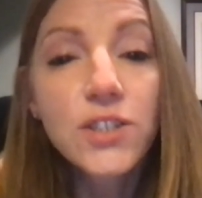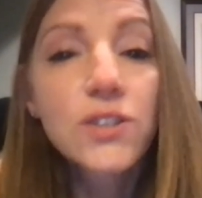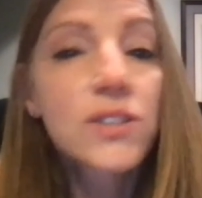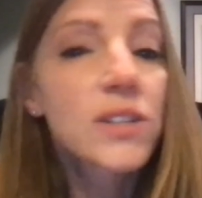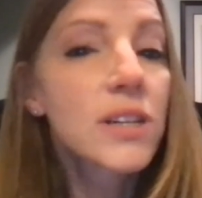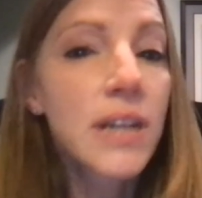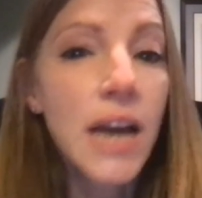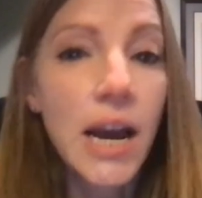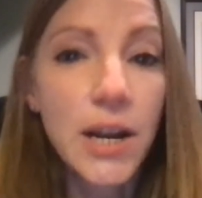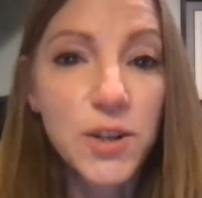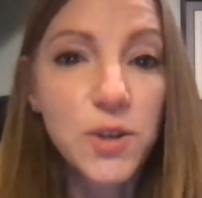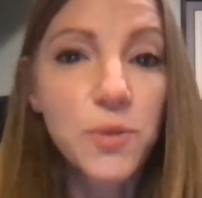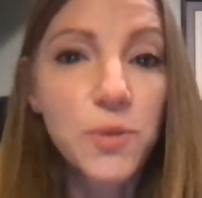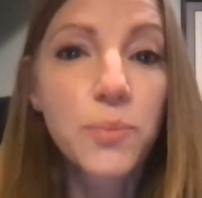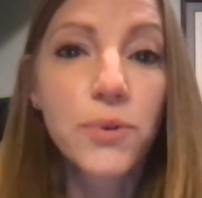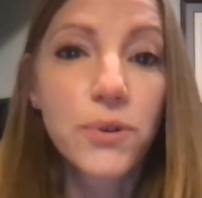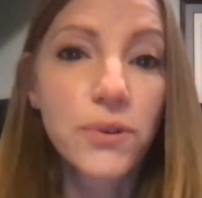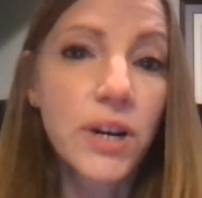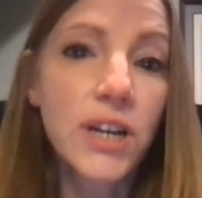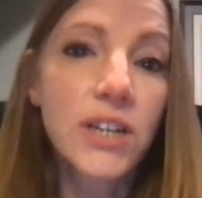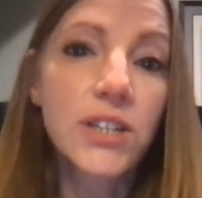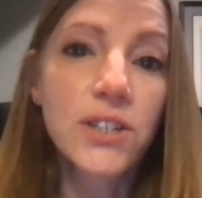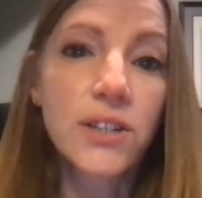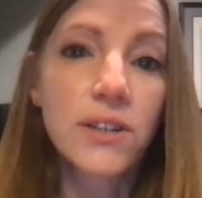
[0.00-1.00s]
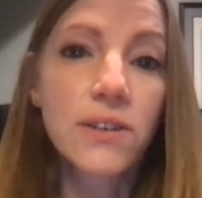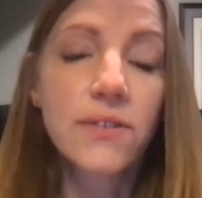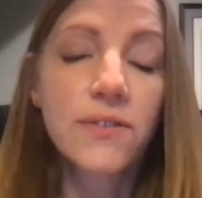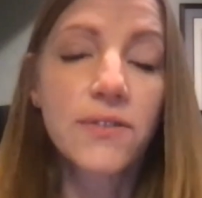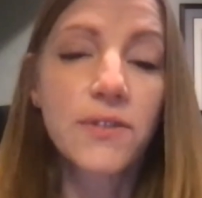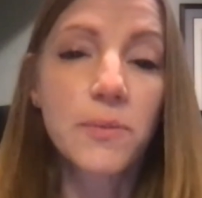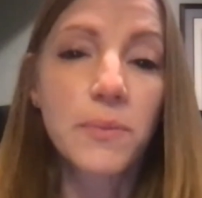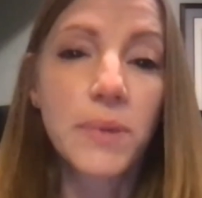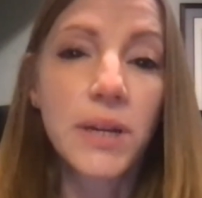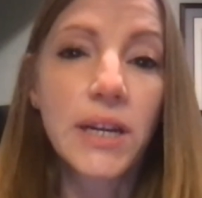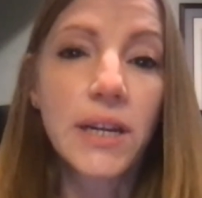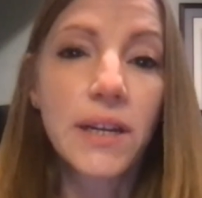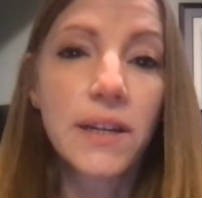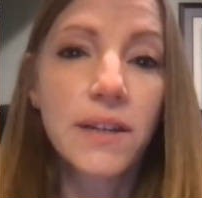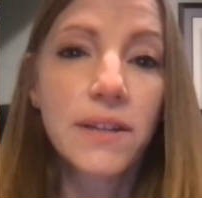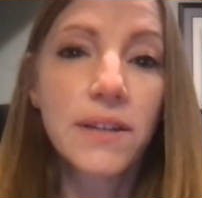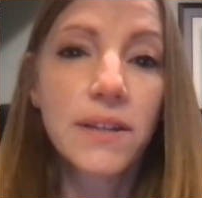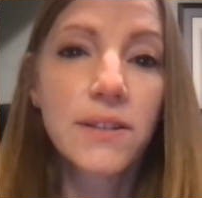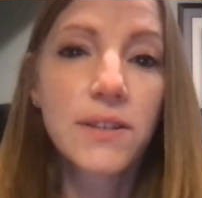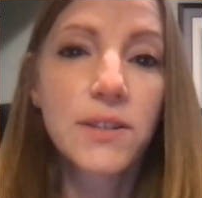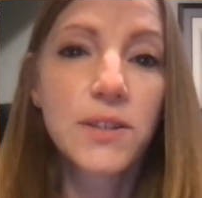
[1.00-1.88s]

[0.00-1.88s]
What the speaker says: just a natural progression for me